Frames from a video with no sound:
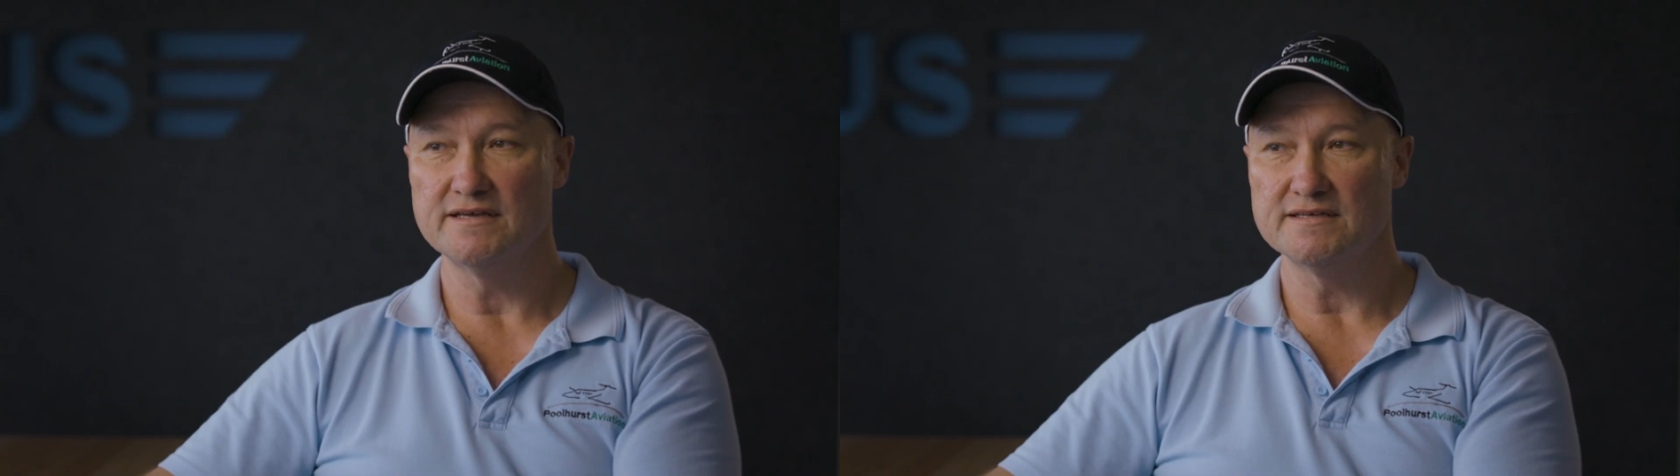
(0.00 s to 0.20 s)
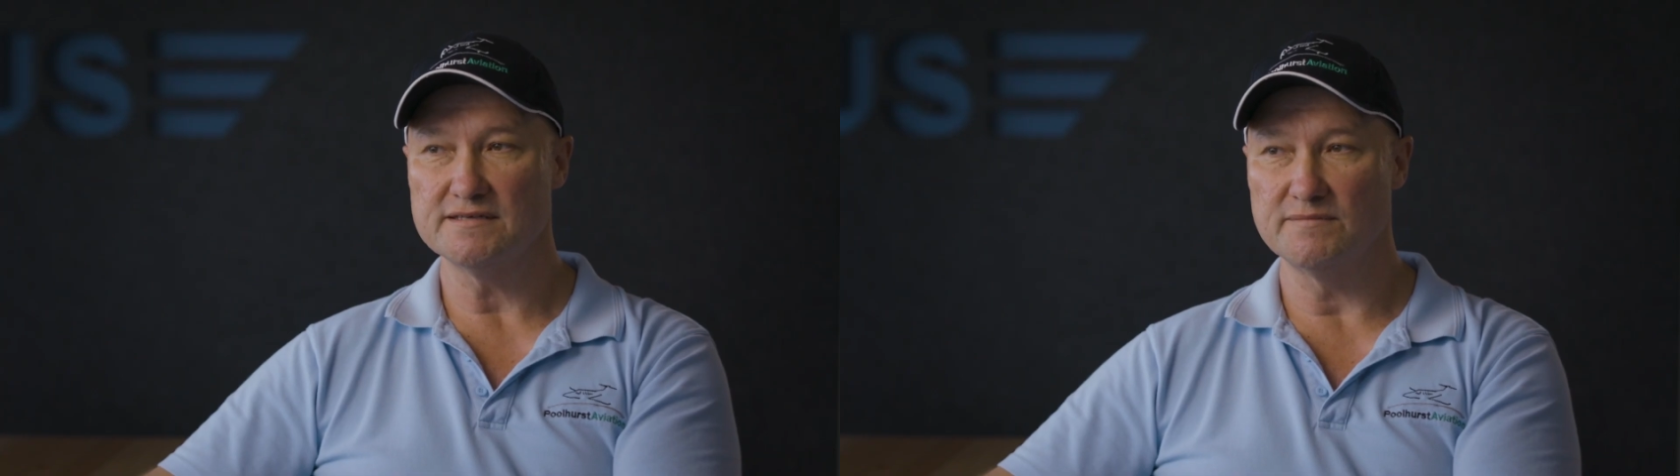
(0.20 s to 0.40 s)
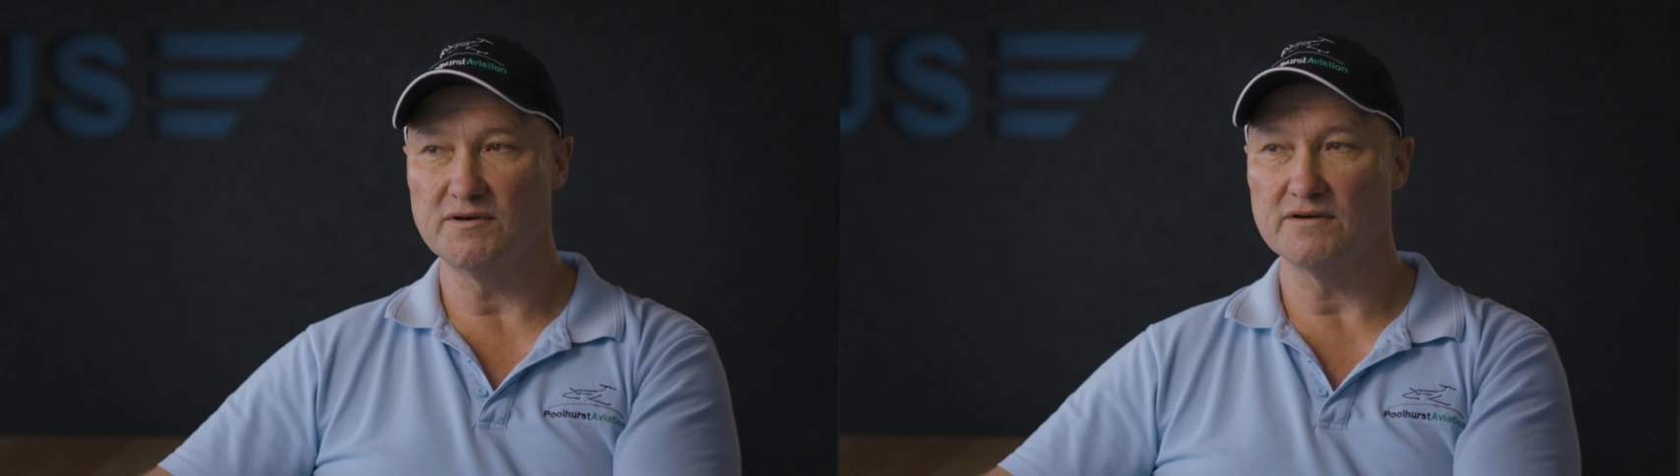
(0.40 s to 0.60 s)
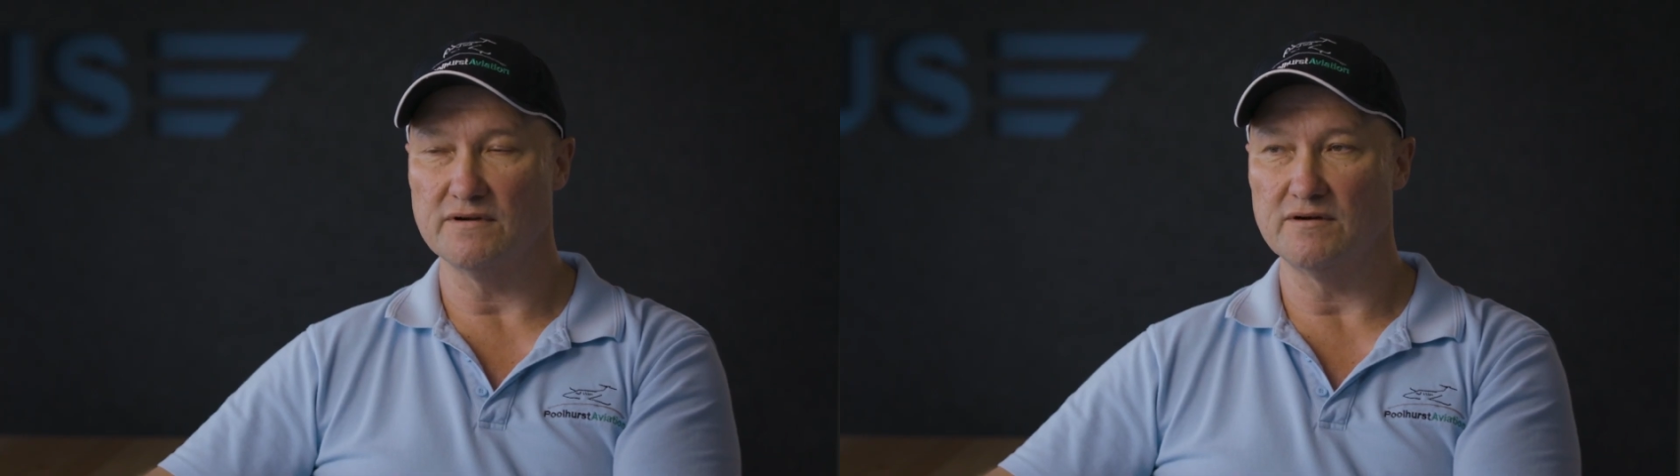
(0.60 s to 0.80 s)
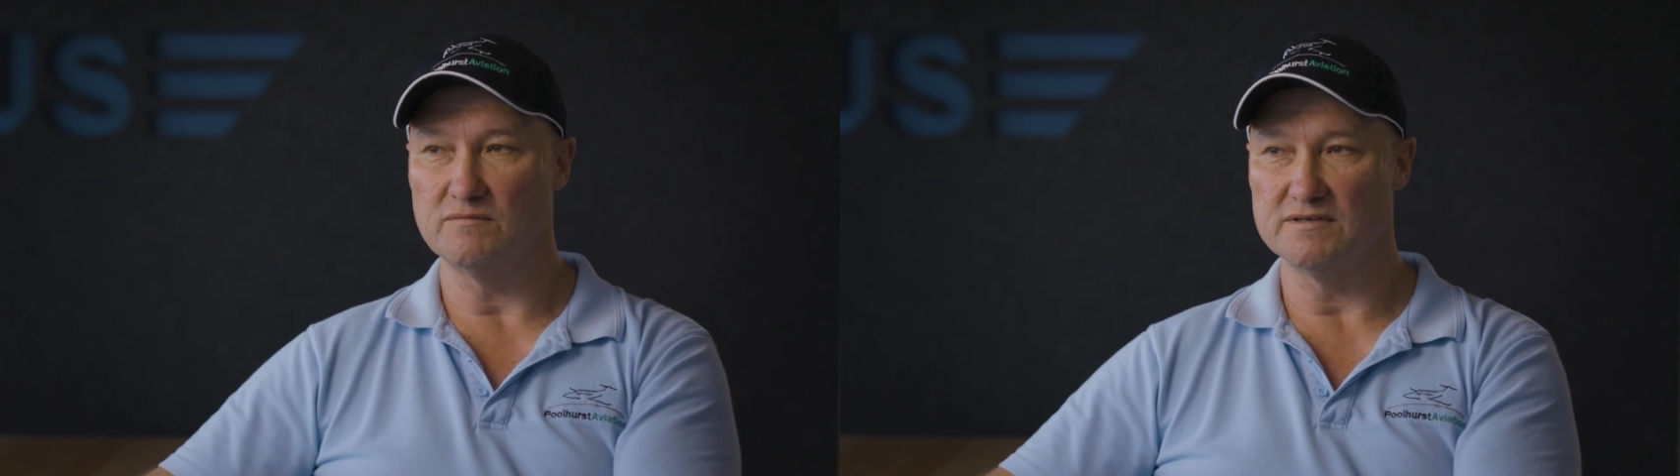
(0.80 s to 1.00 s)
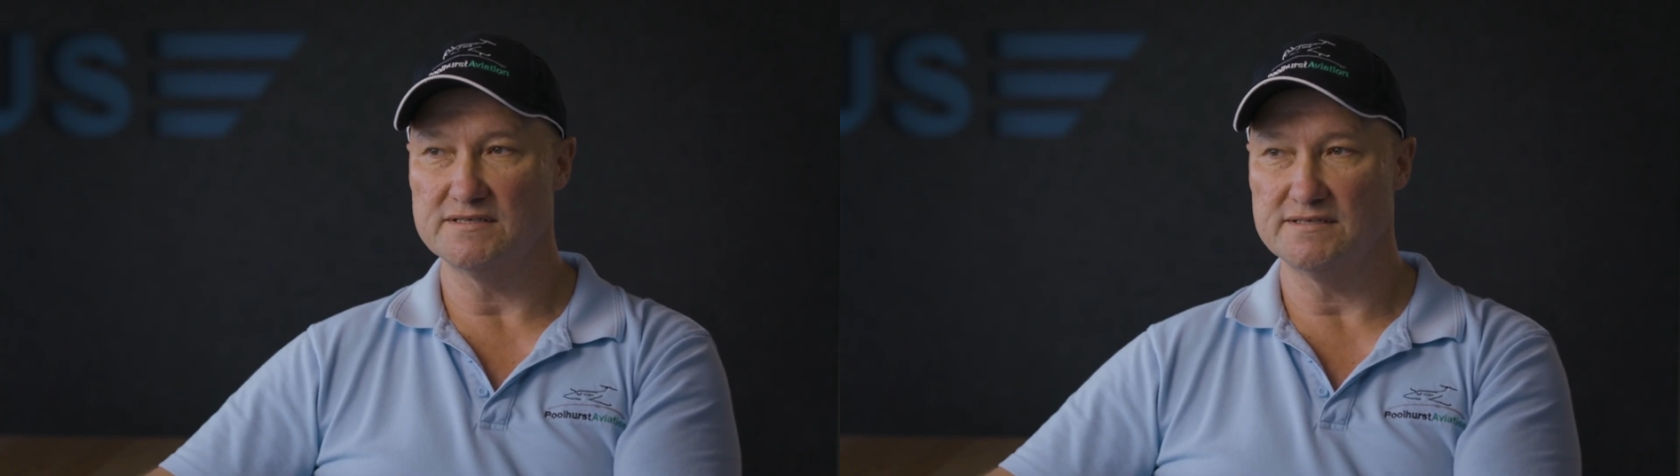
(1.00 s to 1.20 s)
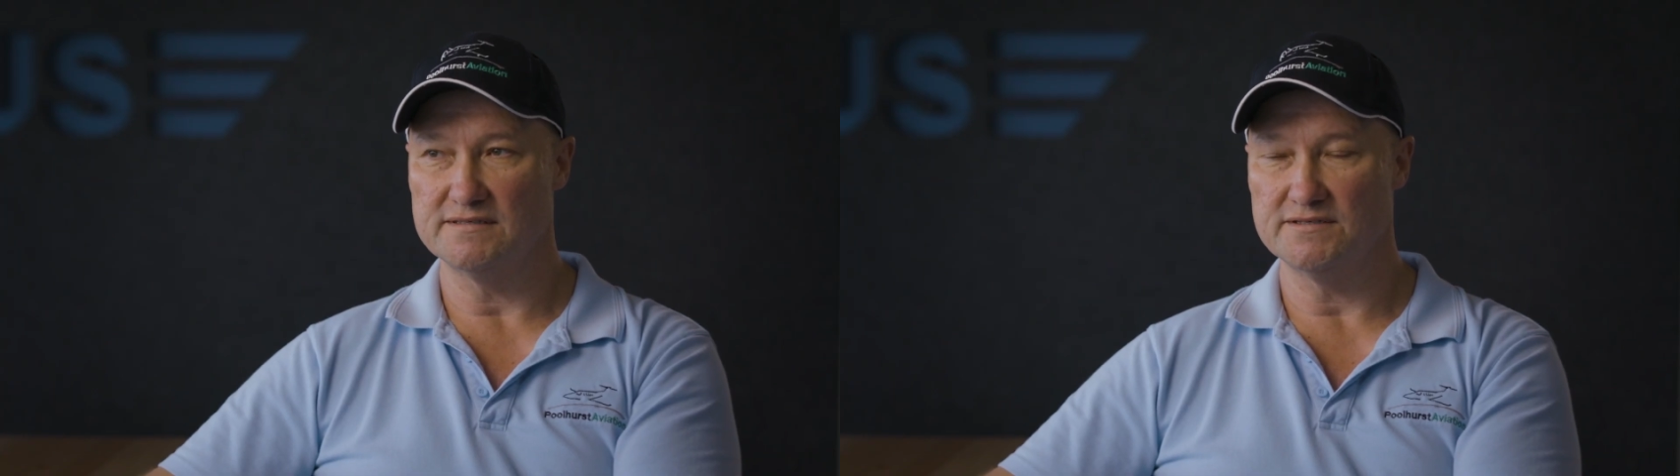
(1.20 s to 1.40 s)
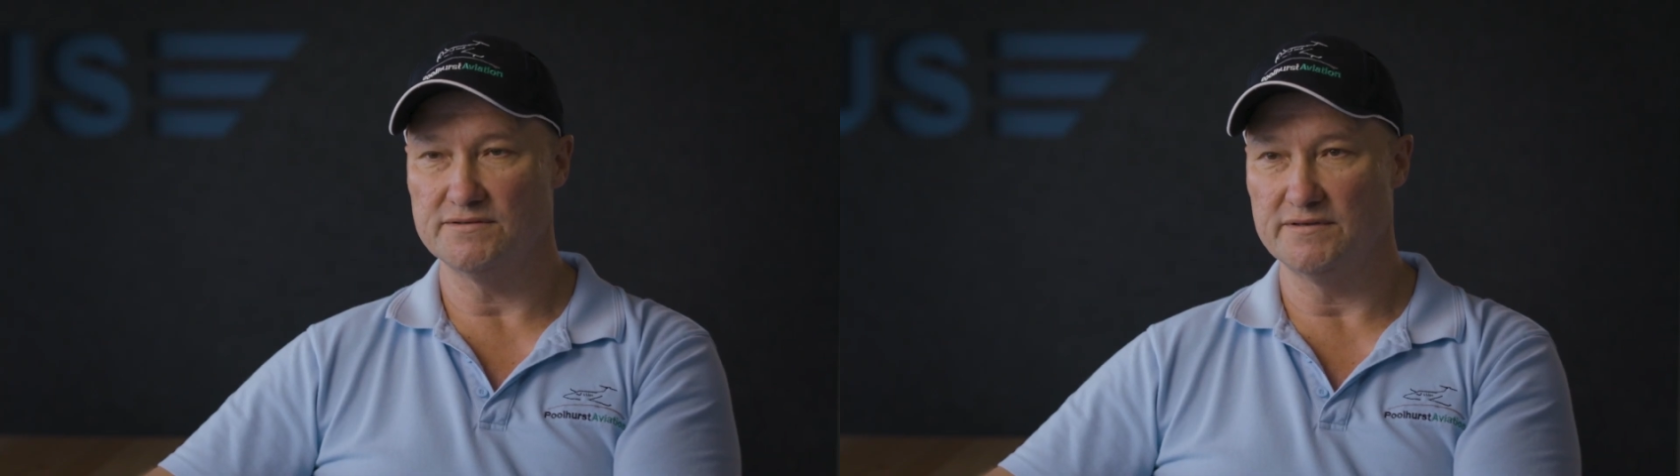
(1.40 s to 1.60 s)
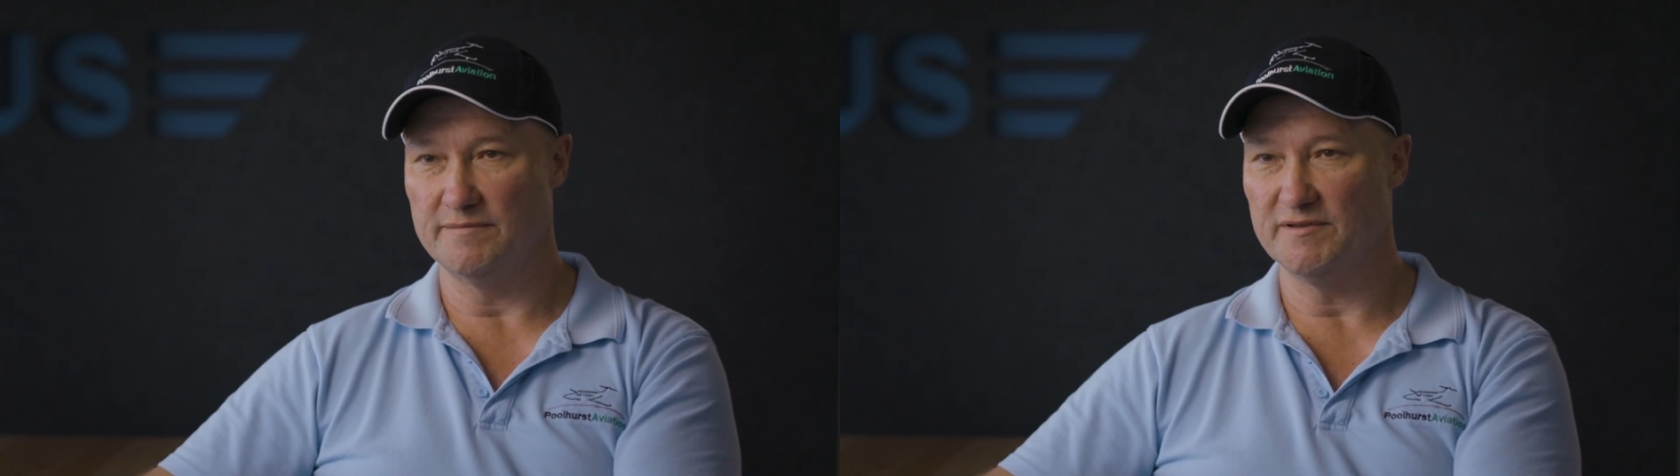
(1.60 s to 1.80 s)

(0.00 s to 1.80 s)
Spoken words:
So my role was to